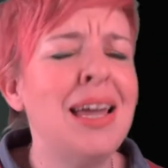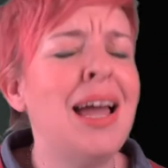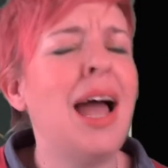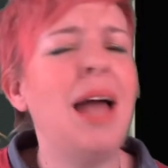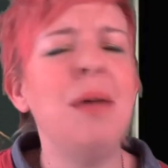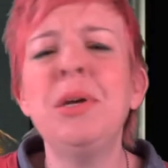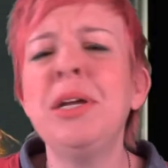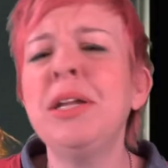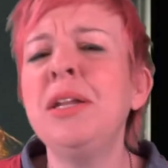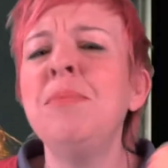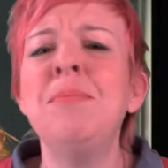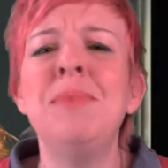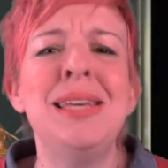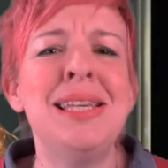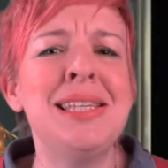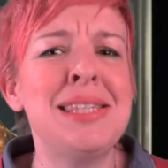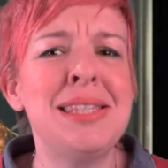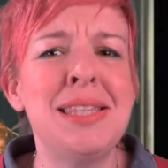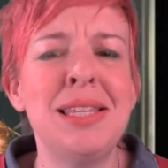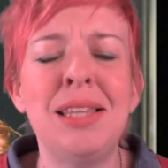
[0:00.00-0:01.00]
I'm going to
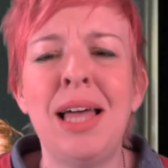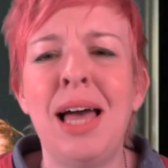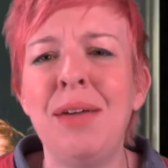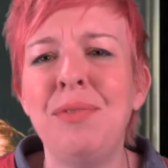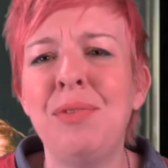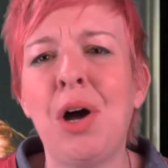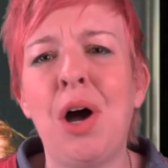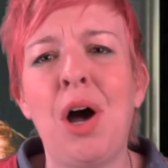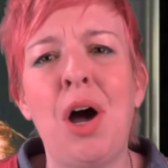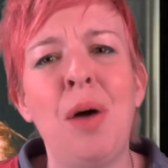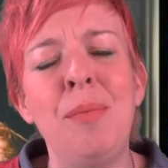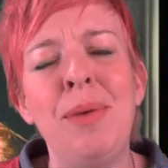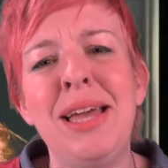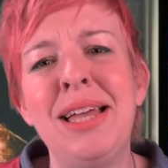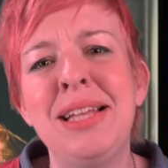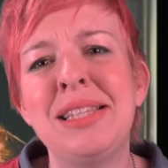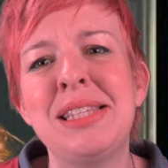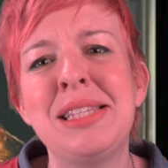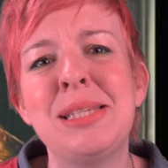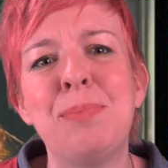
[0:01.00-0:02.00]
miss the live
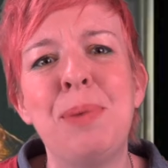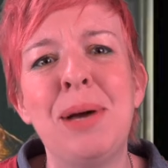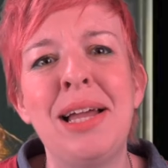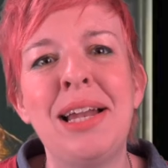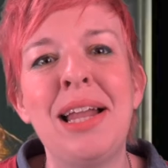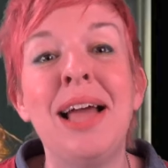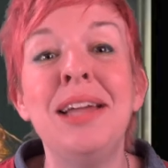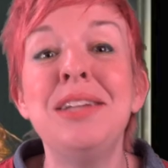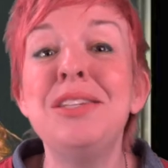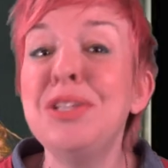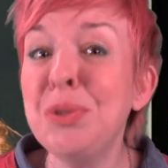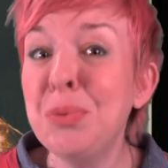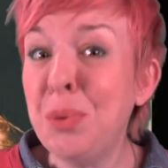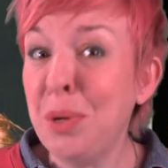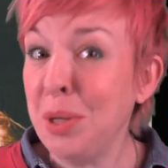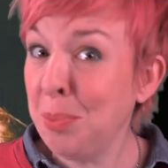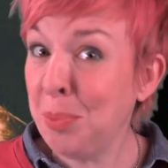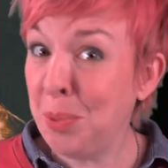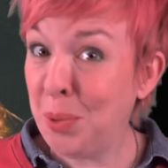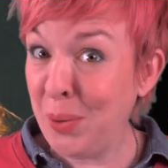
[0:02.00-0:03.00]
comments, but I do
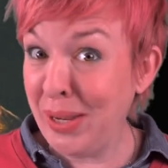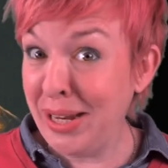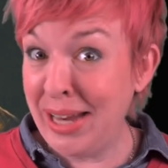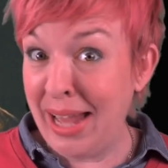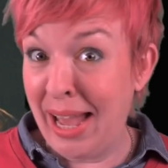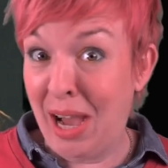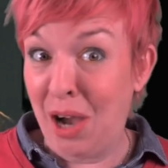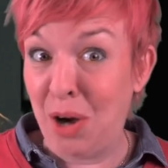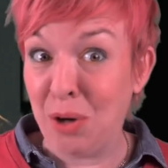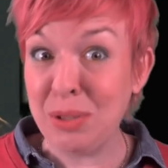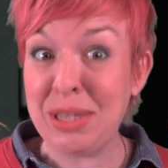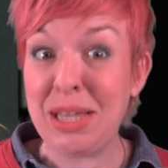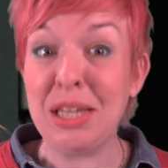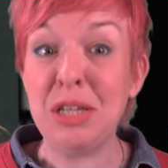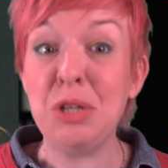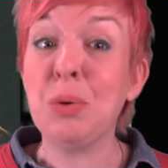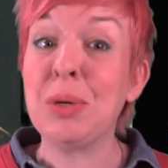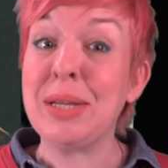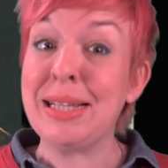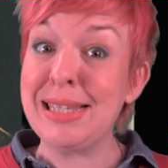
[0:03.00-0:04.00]
want to point out that
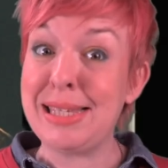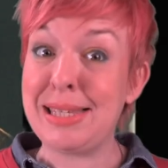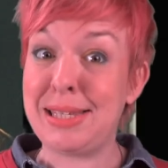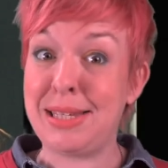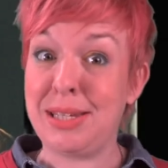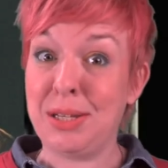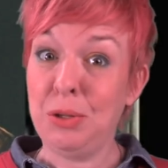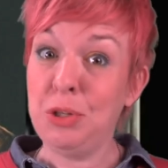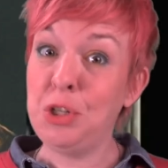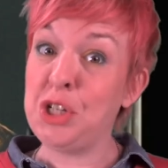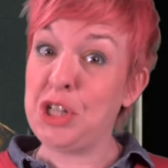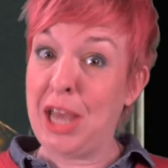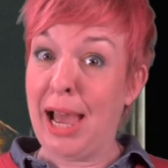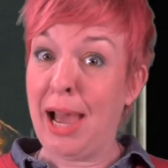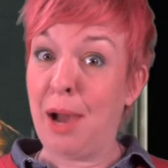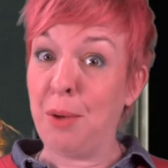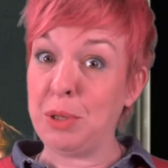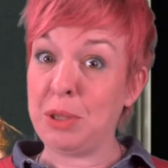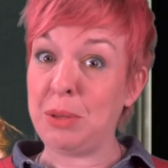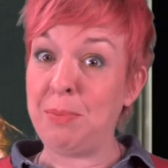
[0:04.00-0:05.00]
you can still
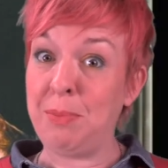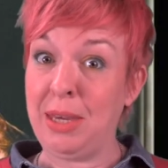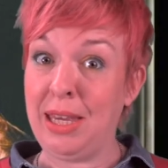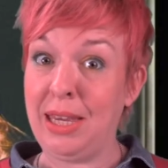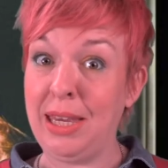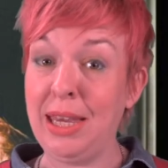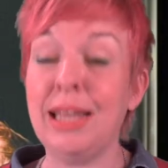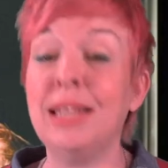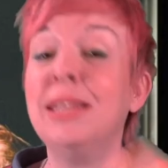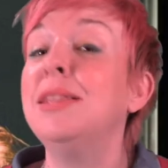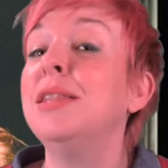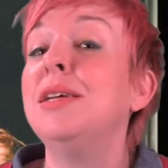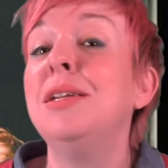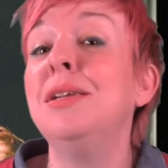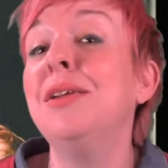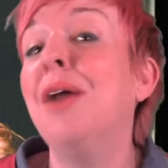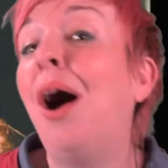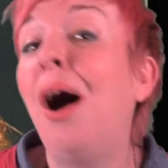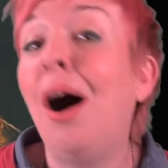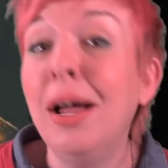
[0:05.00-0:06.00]
chat with me in the
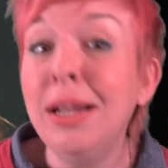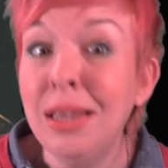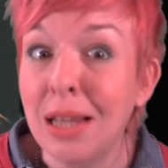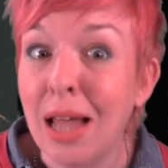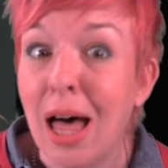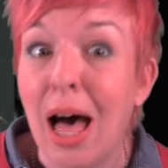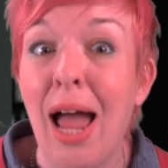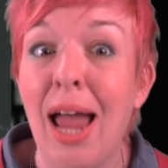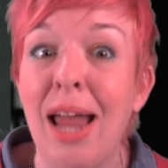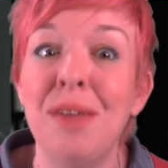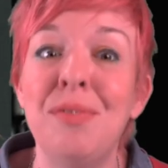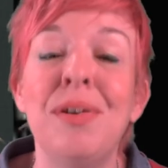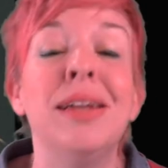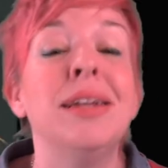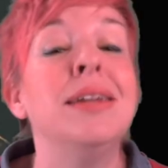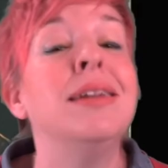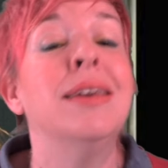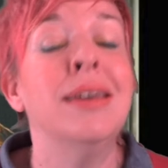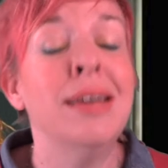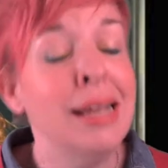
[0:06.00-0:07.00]
non live
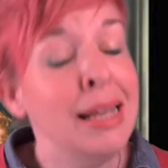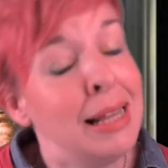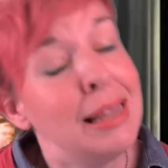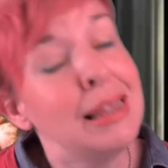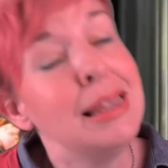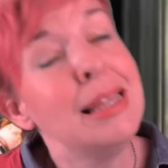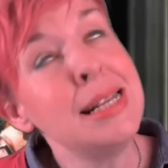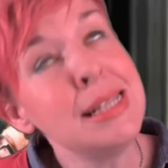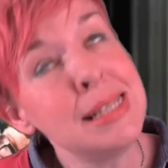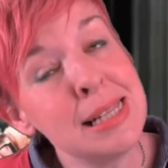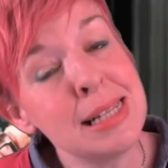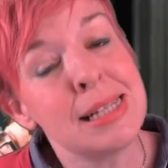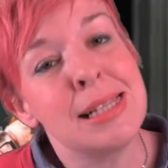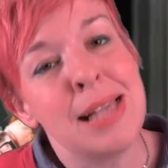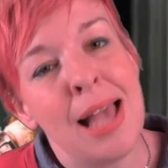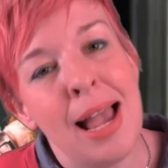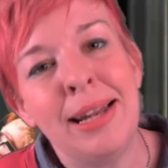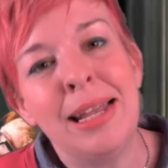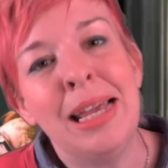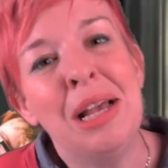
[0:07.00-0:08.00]
and less
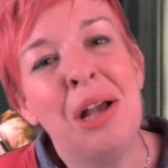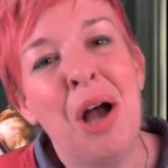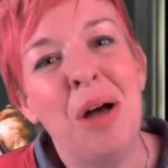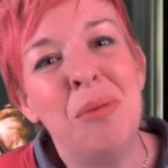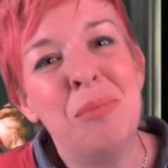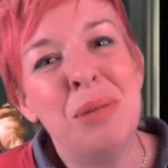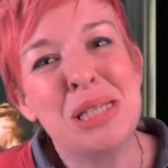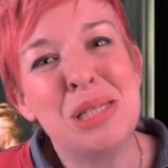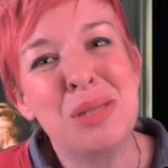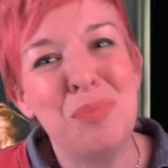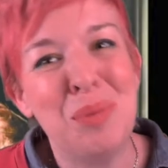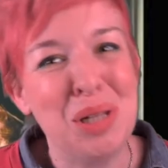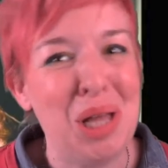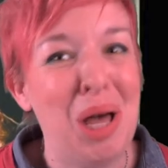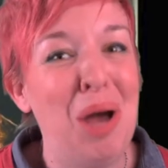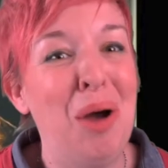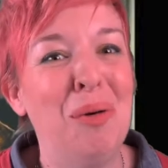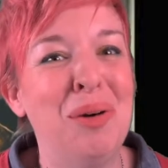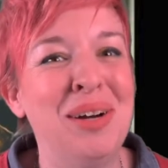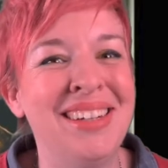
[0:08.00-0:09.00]
exciting comments
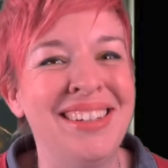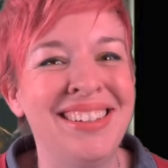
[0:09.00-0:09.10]
below.